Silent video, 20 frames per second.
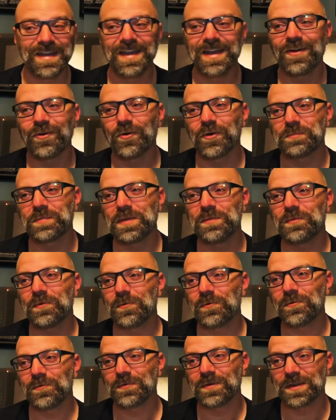Or
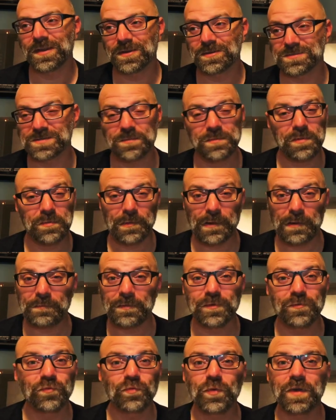some people probably
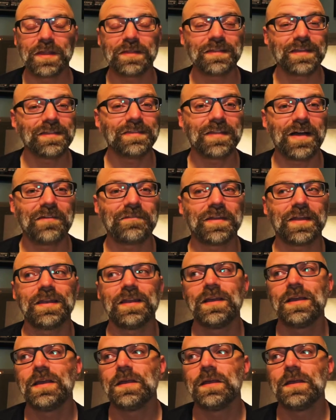really love it